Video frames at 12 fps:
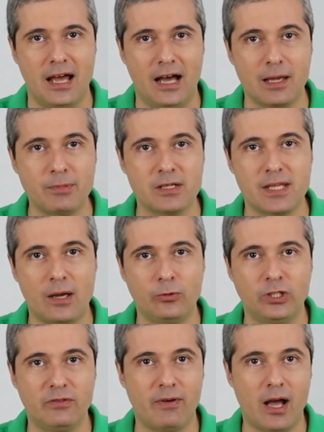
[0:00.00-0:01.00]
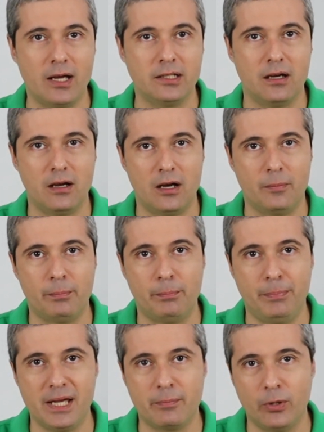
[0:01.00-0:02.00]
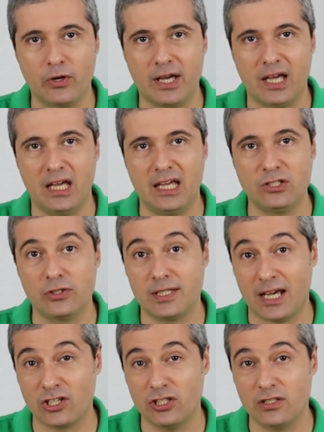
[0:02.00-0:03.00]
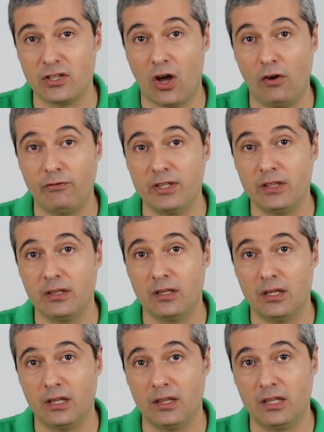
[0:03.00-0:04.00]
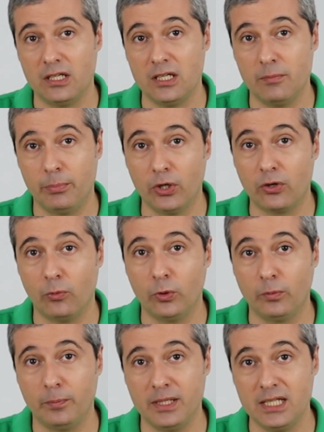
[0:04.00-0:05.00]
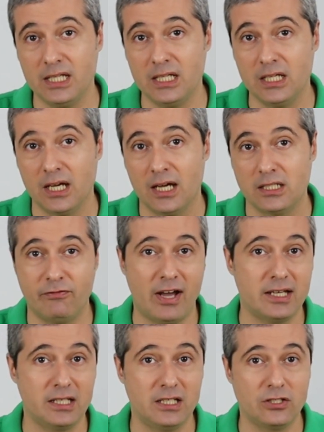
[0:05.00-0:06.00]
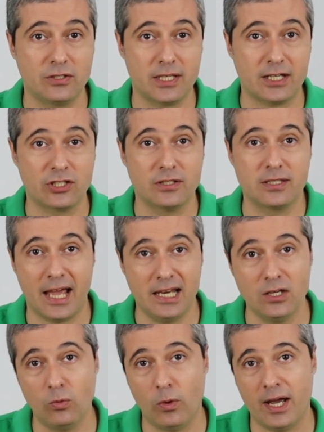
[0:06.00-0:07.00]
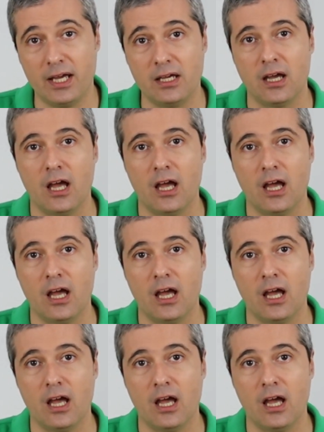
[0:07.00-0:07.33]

Sometimes I would divide a big book into sections. Often the book would be divided into sections anyway.